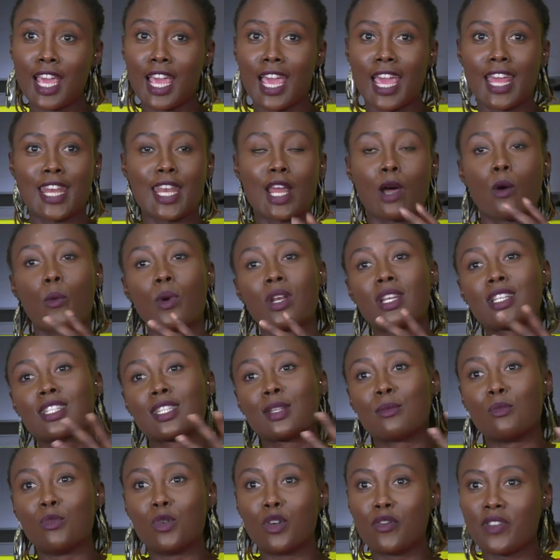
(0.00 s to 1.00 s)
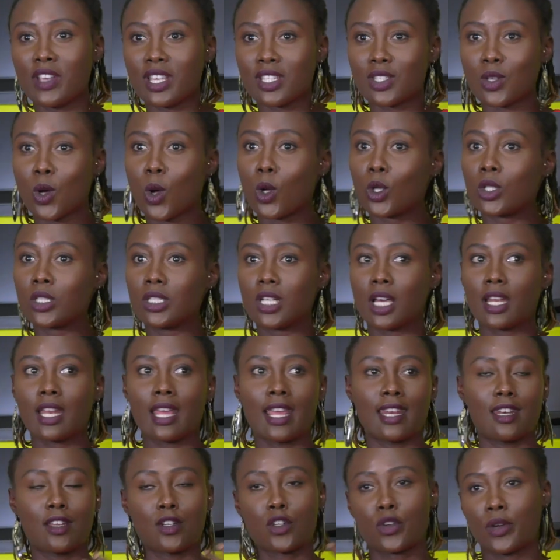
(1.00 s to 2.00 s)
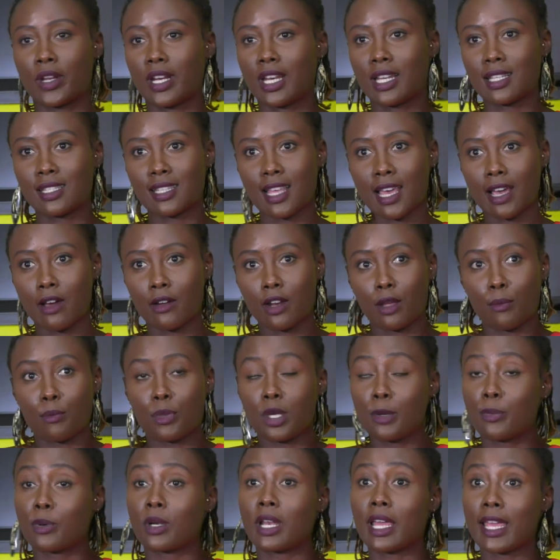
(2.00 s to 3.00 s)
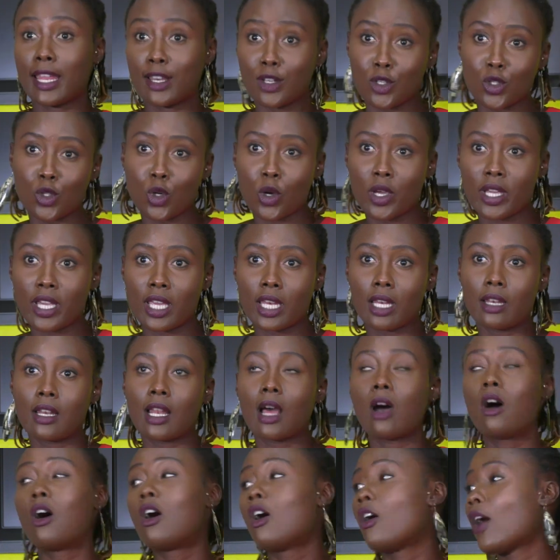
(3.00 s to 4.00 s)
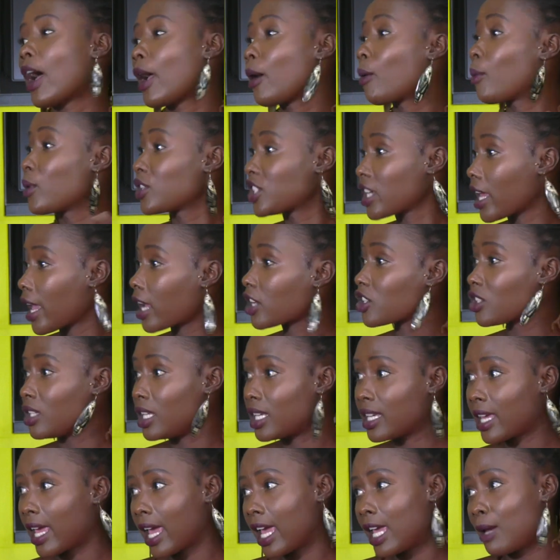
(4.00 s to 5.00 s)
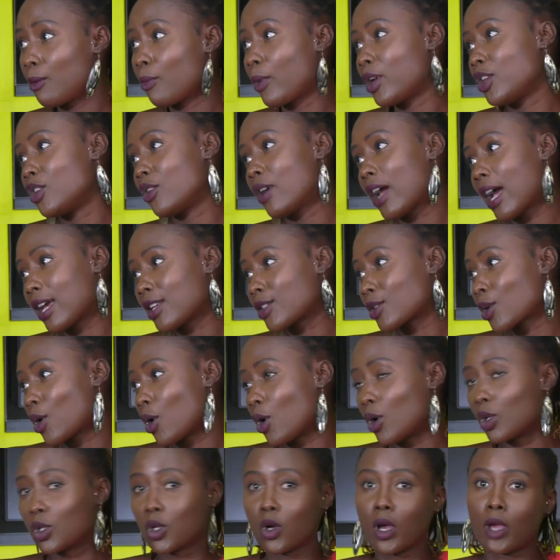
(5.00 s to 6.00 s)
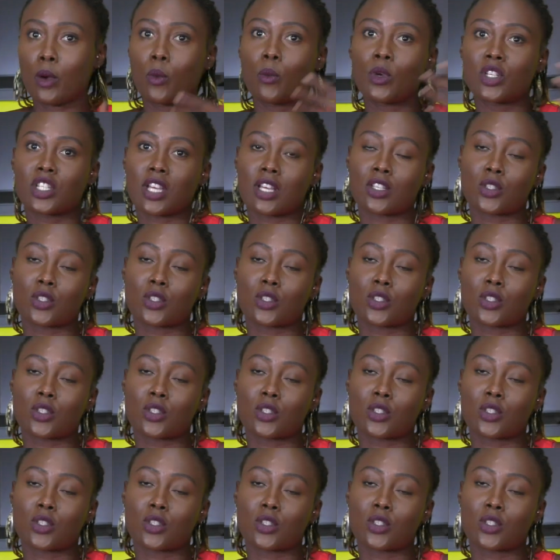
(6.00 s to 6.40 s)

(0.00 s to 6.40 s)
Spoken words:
And now once the movie is all done and the trailer's out and people are enjoying it and like, oh, I wish I actually came when you guys called, or I wish I